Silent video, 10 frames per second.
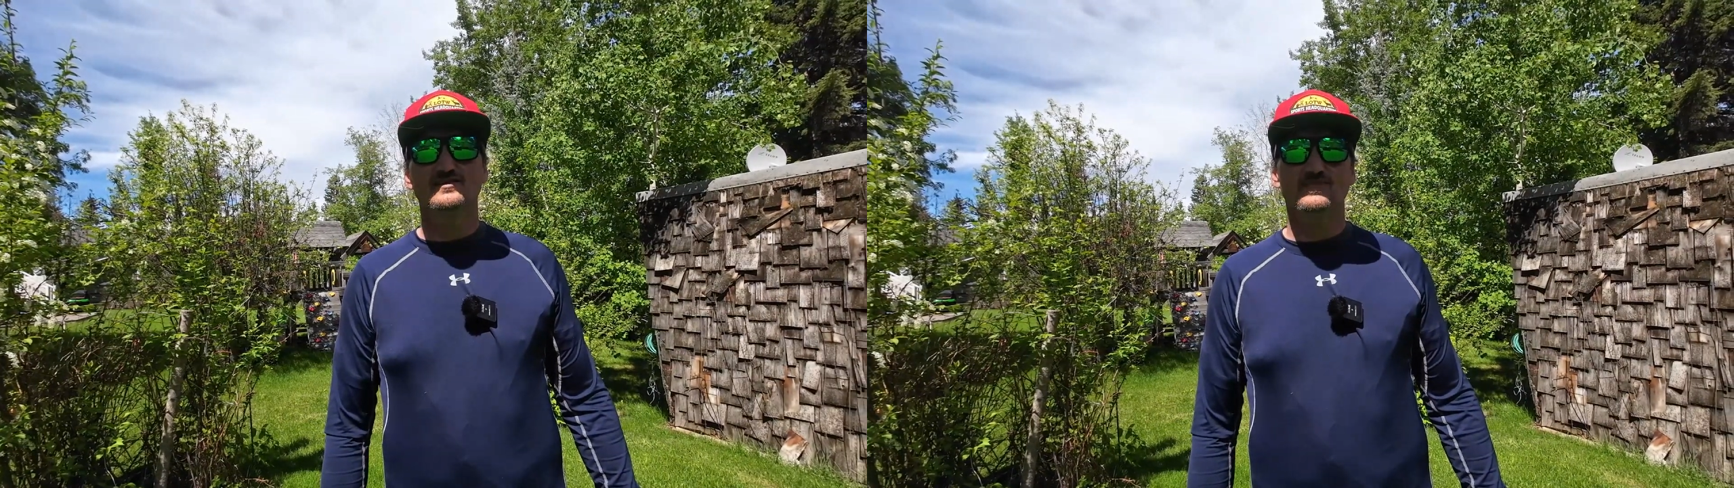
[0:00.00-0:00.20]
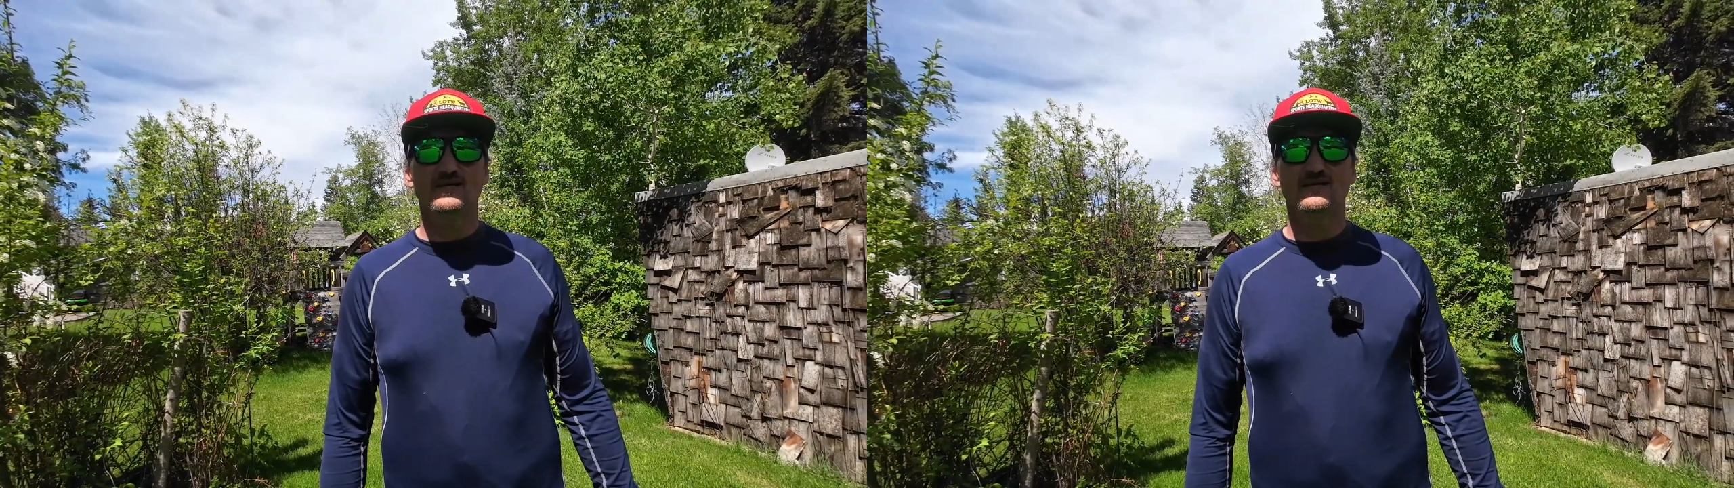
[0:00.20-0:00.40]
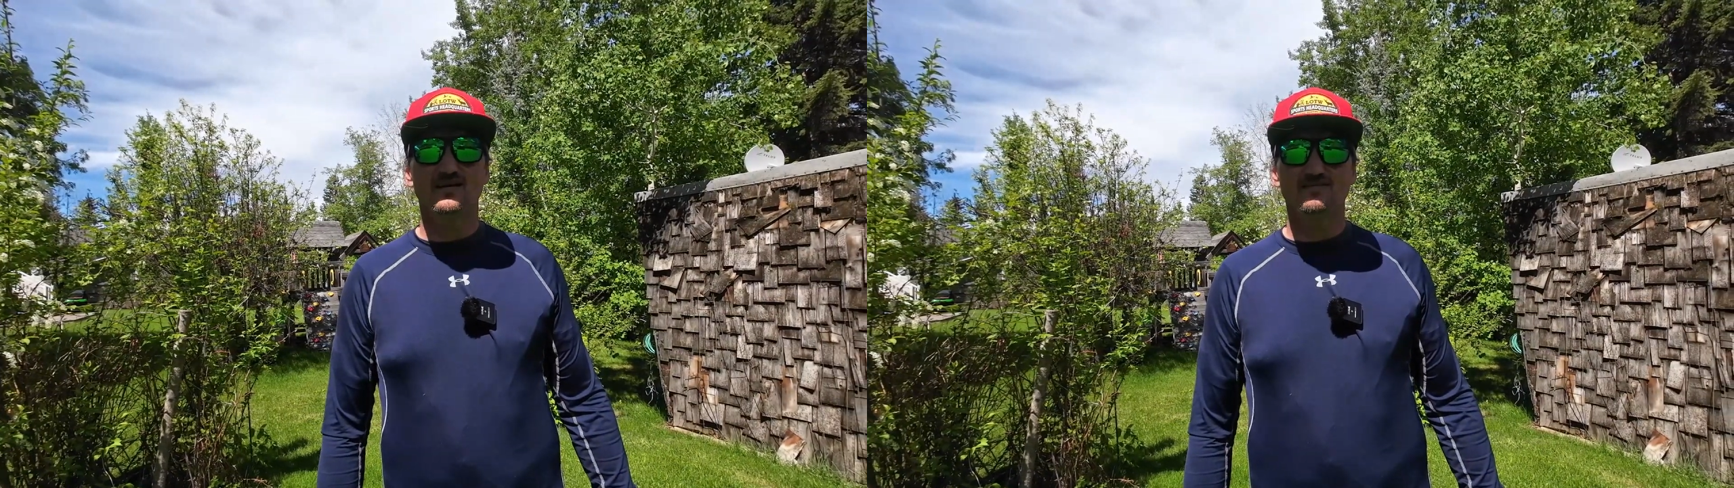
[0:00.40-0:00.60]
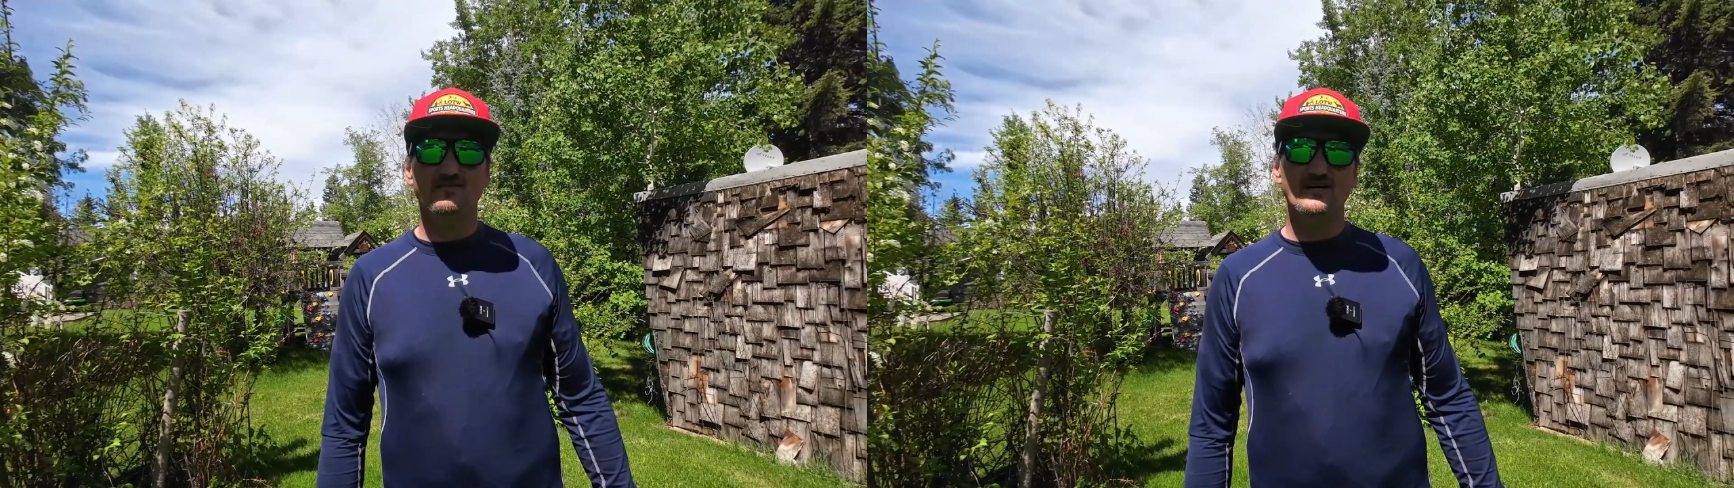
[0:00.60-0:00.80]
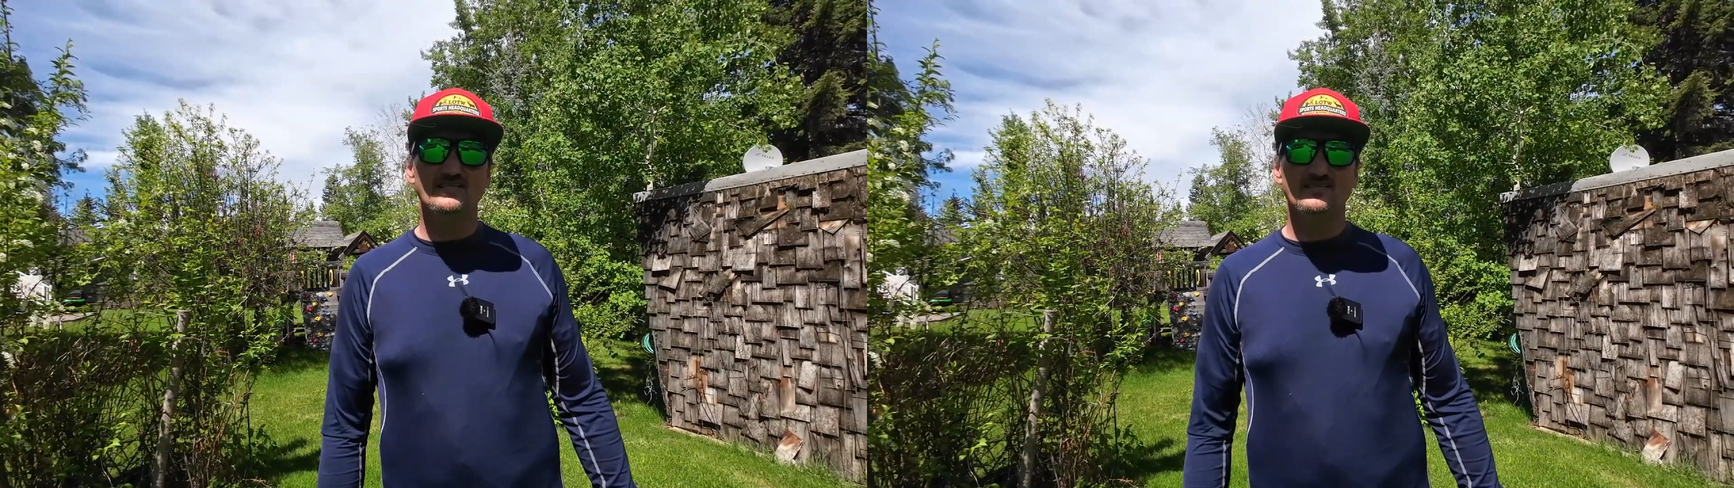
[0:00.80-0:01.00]
little
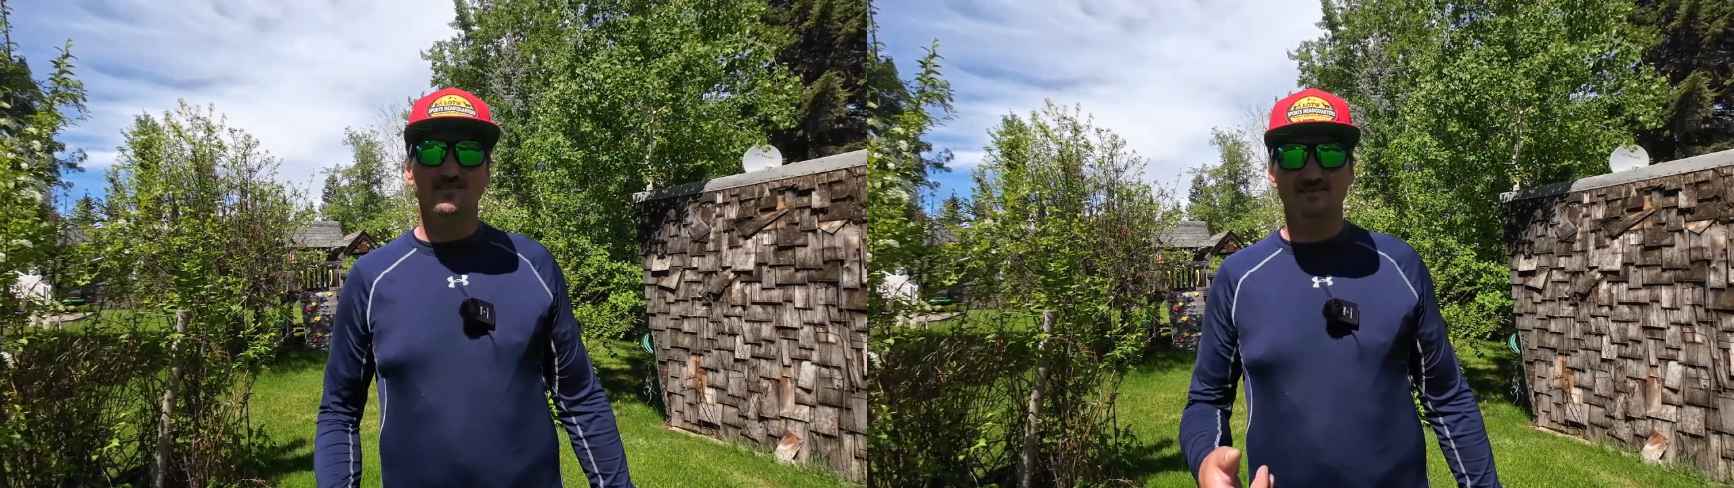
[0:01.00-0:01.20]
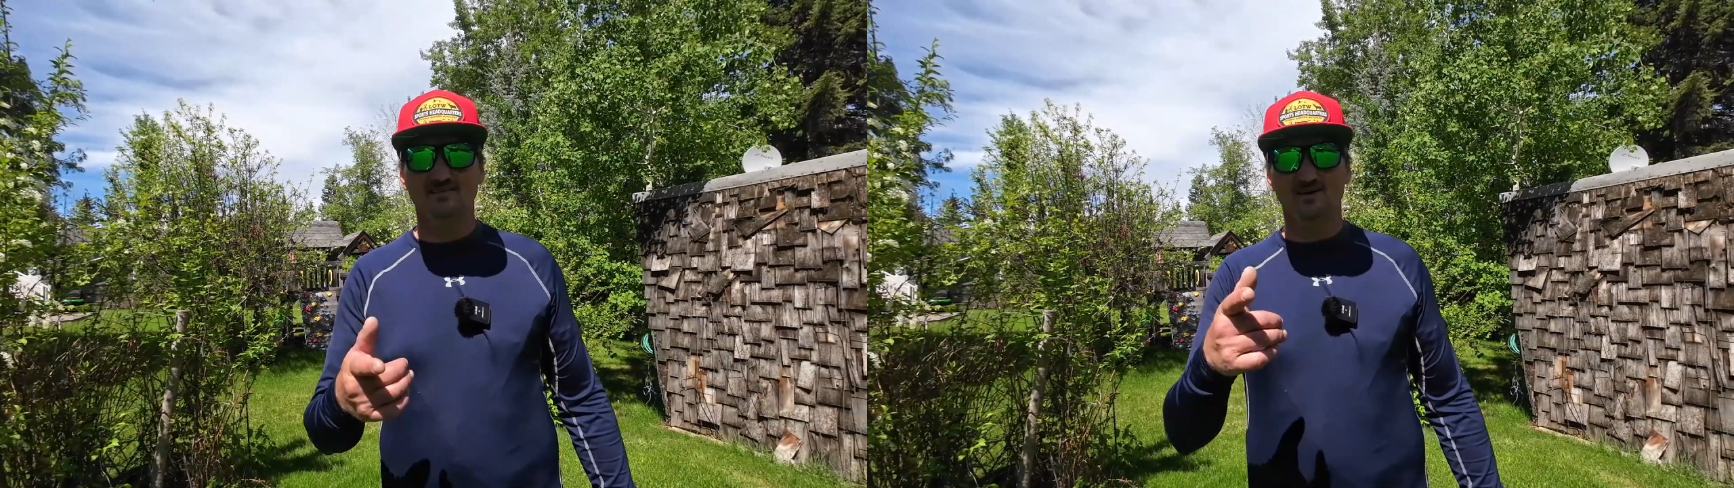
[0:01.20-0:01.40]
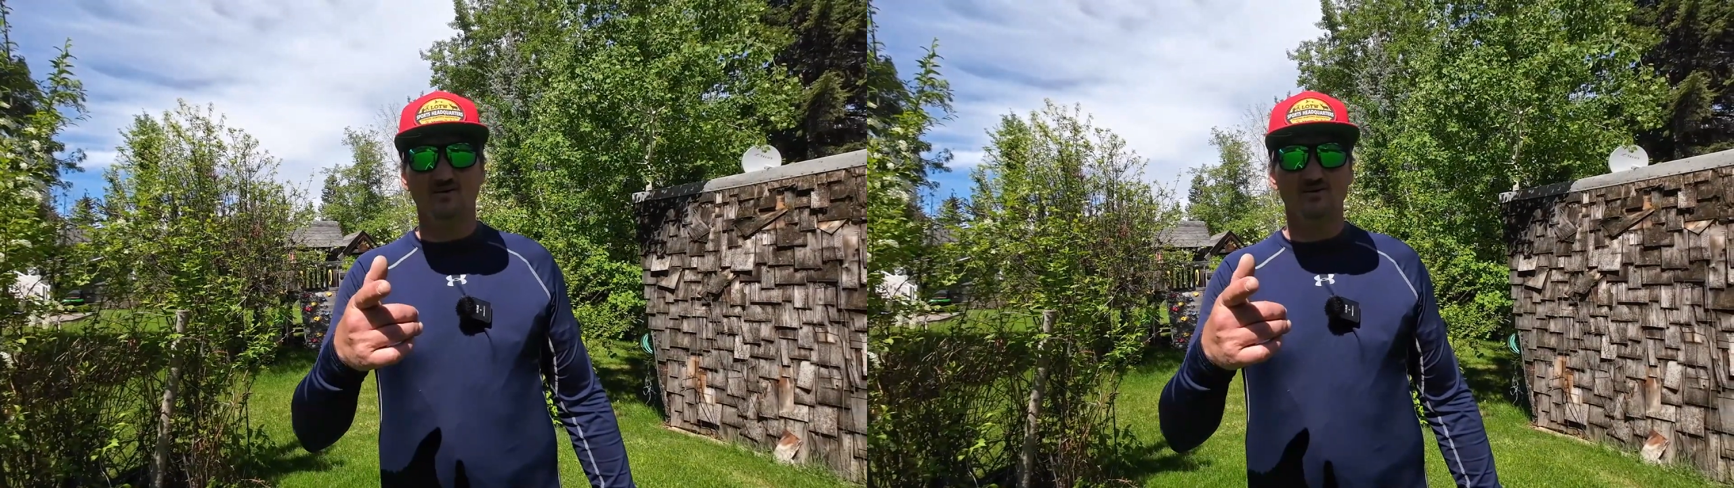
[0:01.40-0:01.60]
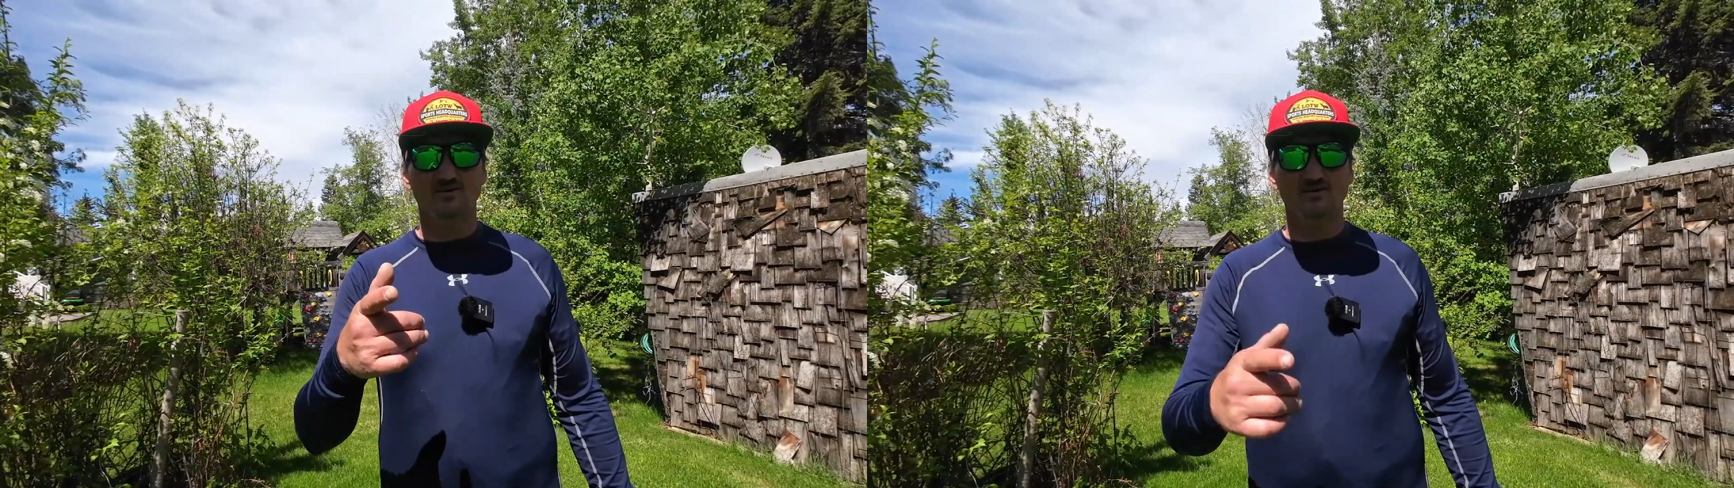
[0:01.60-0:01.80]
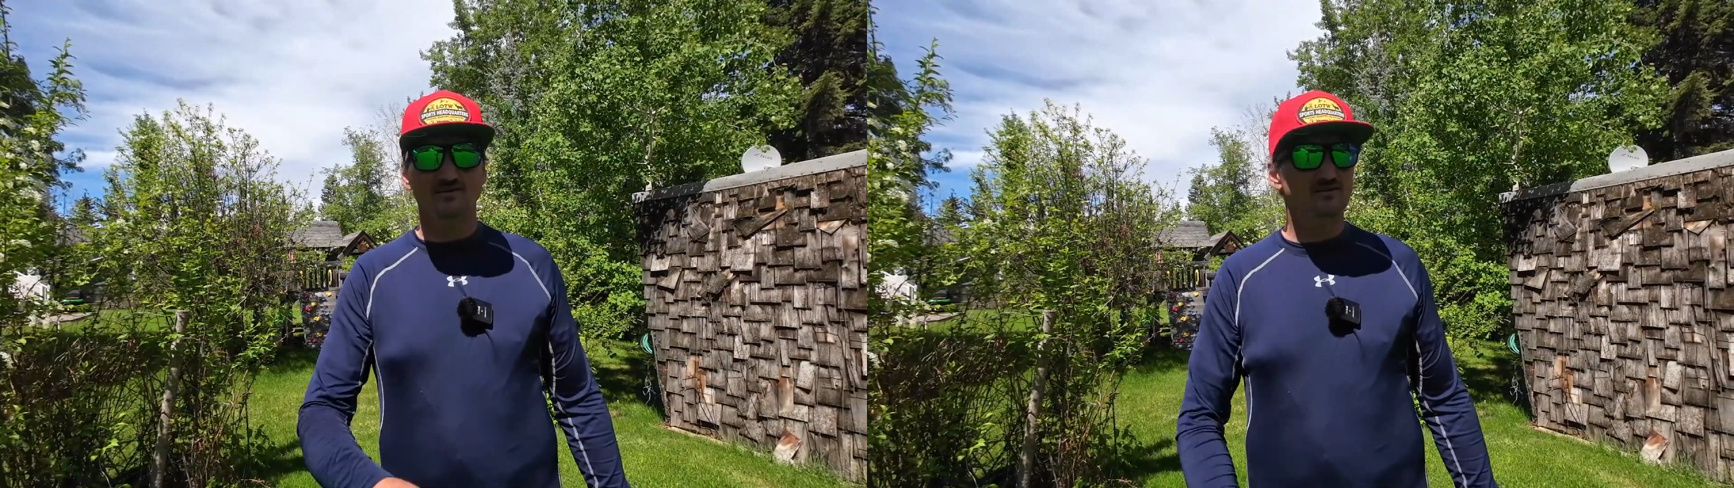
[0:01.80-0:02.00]
advice to all